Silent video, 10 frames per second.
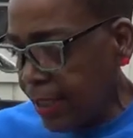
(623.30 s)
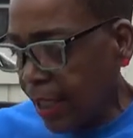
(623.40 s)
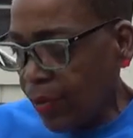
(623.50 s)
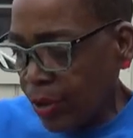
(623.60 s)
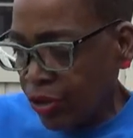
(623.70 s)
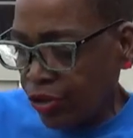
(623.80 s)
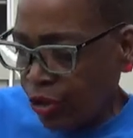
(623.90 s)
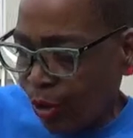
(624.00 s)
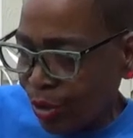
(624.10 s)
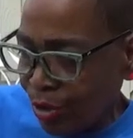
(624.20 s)
I want to
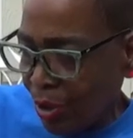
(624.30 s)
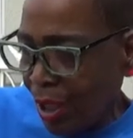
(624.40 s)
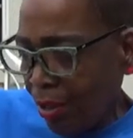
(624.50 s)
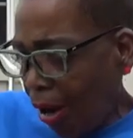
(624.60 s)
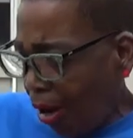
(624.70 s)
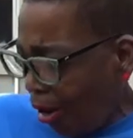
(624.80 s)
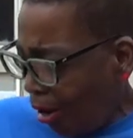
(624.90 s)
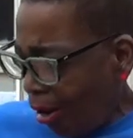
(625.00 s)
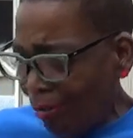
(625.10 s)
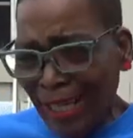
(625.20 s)
show you. And,
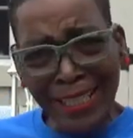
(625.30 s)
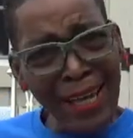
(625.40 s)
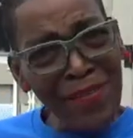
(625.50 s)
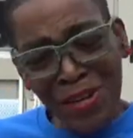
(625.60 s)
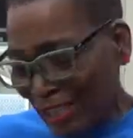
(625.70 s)
oh, they give you a